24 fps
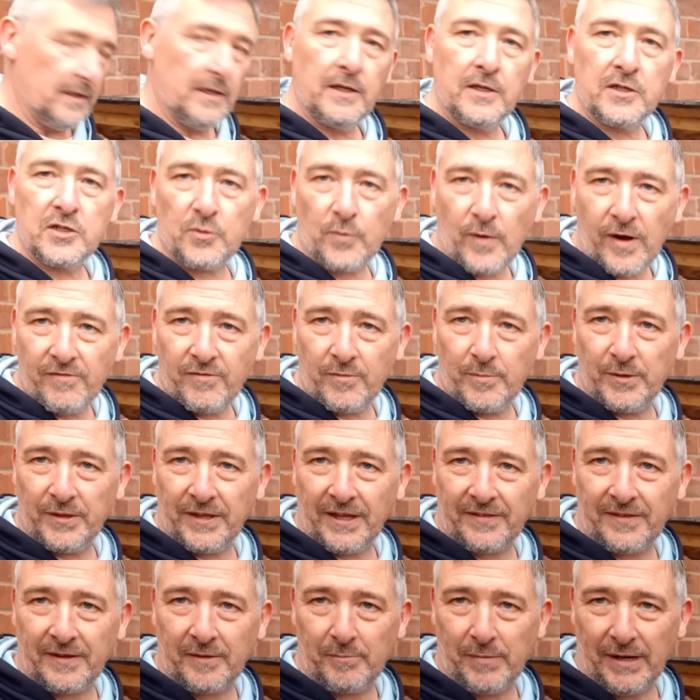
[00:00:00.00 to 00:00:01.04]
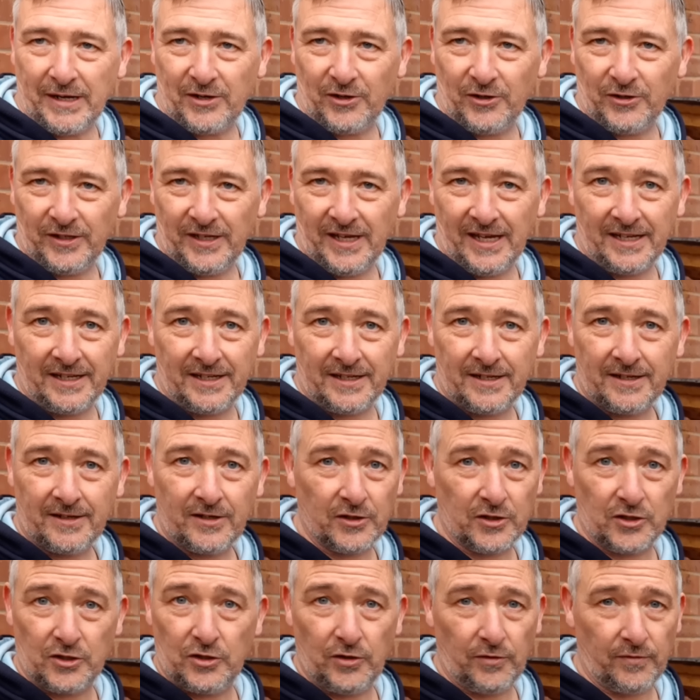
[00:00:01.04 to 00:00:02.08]
So why have I put that thing back on the end?
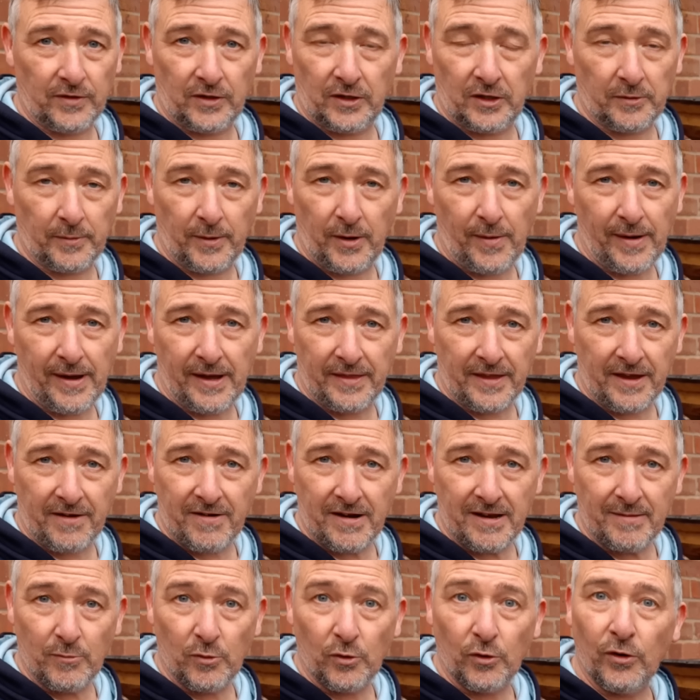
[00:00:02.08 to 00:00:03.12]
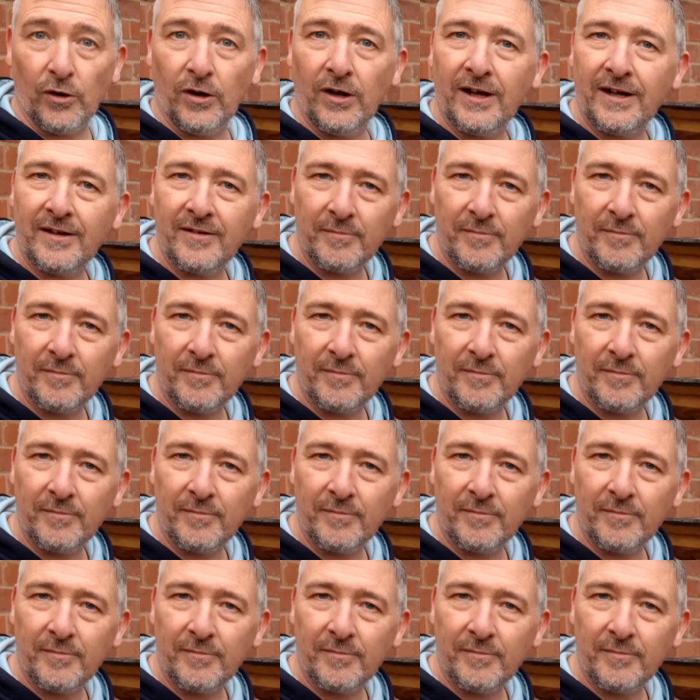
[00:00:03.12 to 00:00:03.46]
Because there's nothing going to go out there anymore.